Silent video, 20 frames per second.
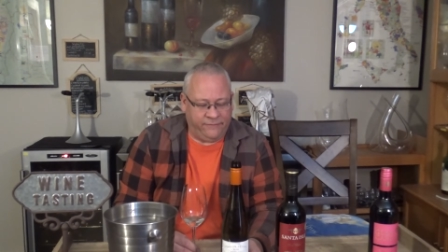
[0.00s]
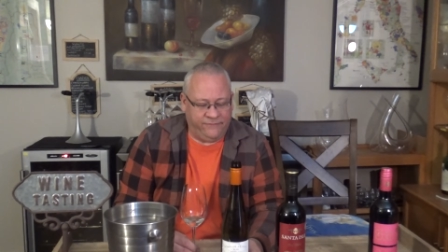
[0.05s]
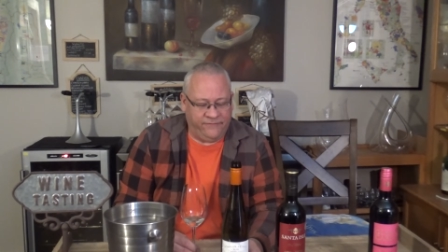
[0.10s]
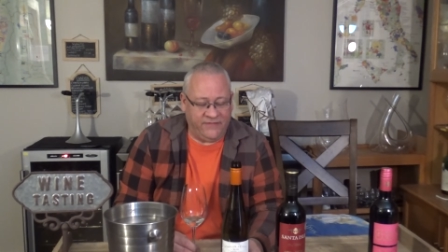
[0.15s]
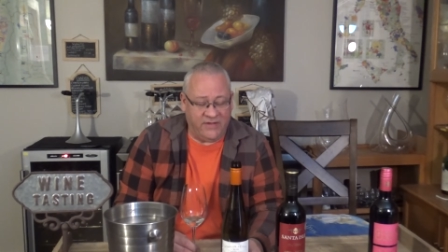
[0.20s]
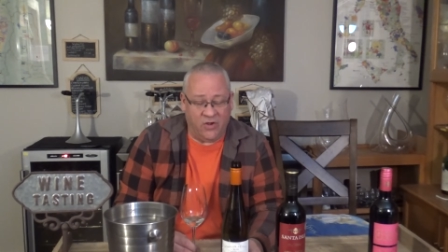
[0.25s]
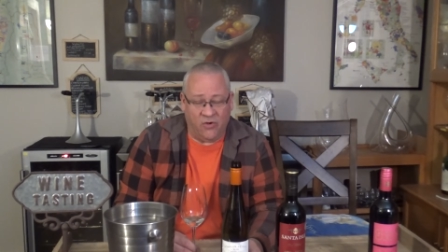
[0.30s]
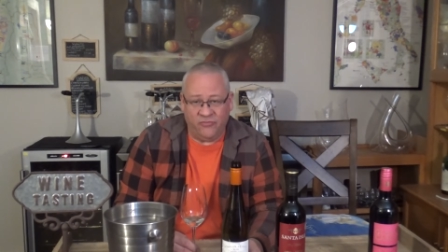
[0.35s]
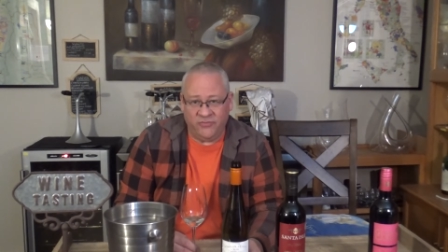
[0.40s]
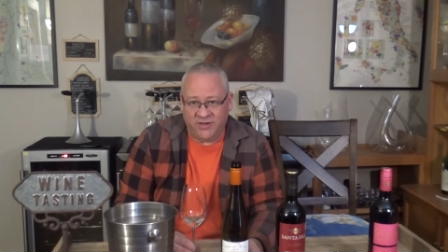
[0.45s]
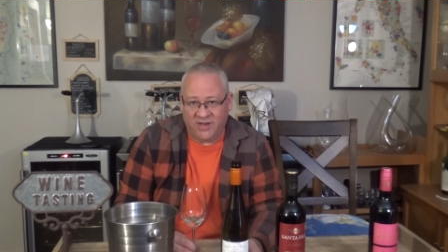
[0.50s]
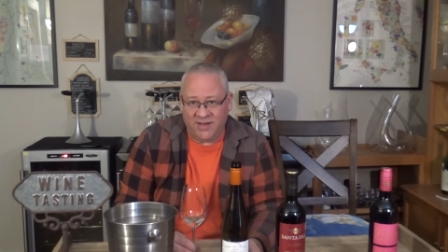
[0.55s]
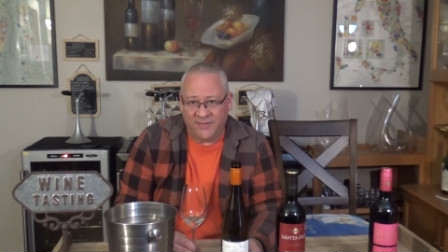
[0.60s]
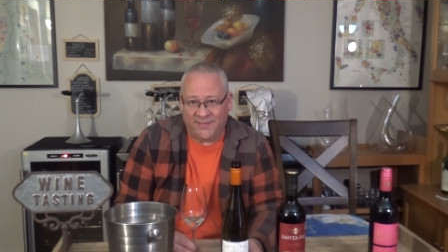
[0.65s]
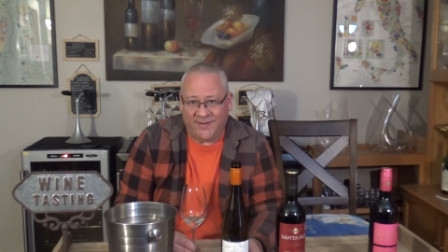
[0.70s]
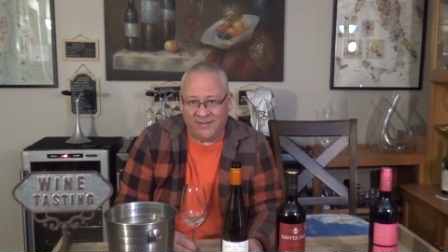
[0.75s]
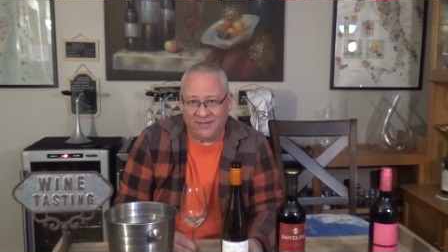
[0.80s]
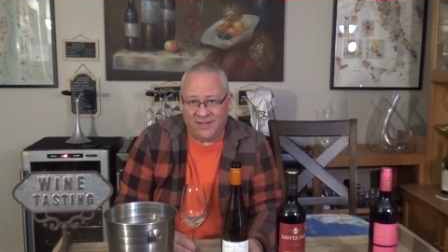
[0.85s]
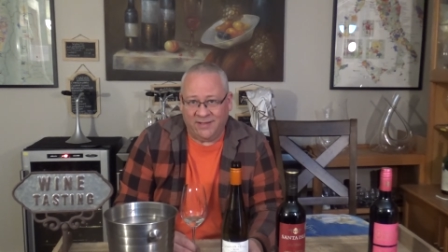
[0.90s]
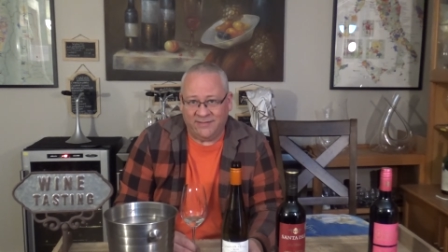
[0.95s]
Viognier, you
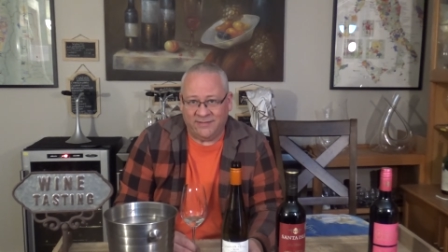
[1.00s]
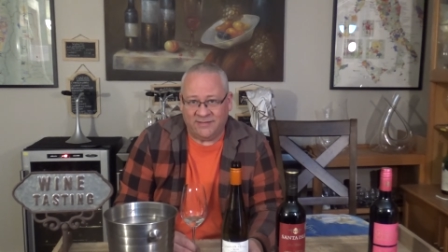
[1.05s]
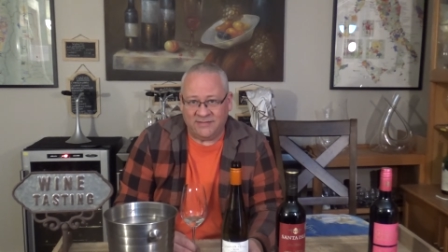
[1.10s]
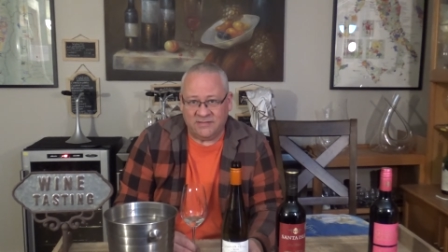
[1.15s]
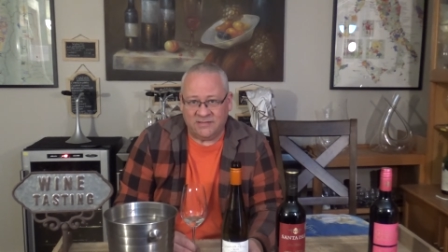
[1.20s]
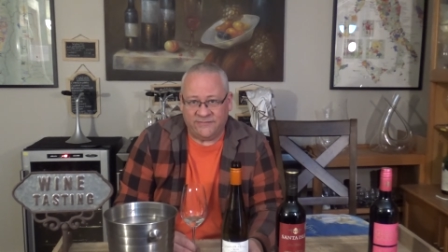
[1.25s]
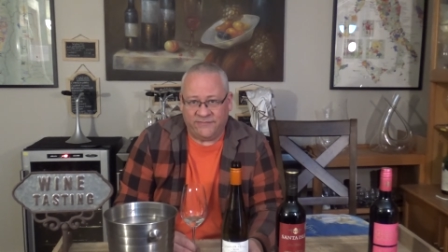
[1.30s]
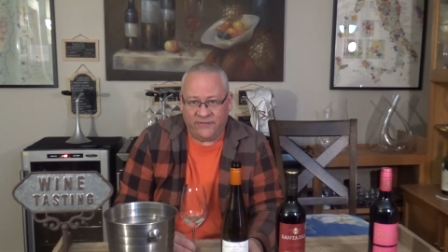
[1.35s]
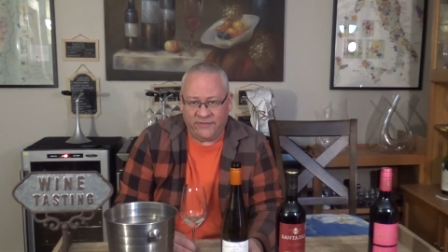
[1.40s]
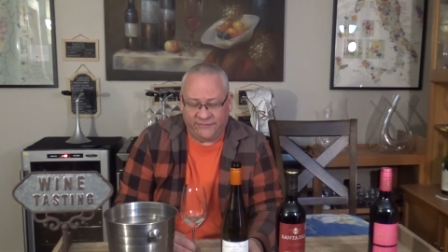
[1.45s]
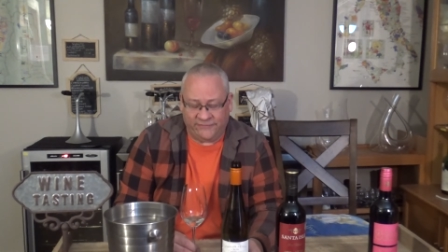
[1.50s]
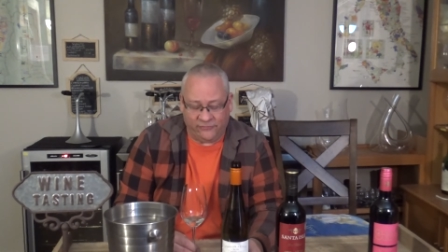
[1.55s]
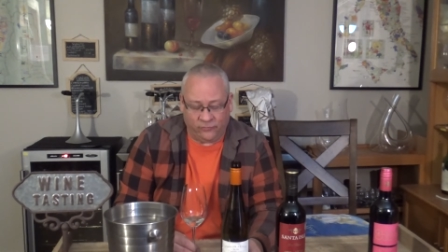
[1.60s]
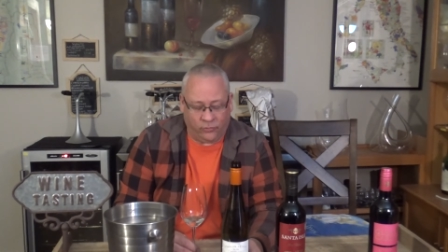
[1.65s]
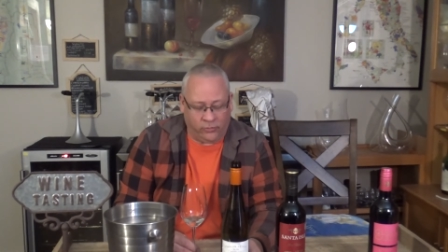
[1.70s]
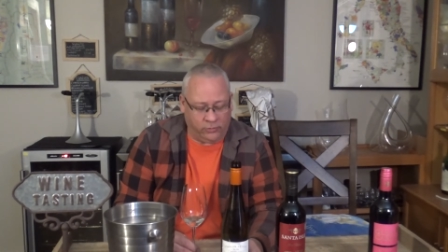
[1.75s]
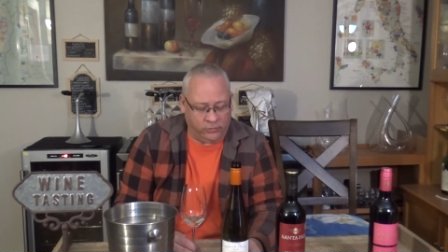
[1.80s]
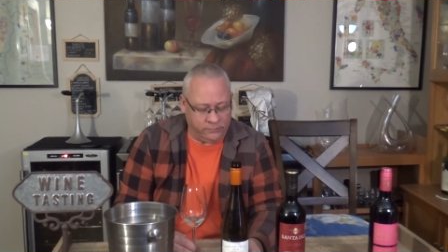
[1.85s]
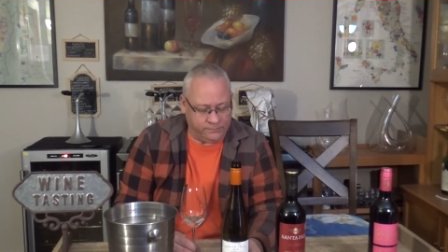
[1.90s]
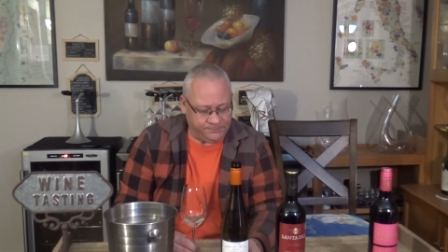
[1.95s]
might like this. It's pretty
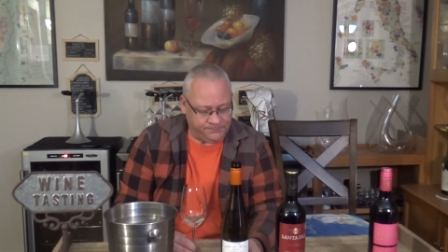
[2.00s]
floral.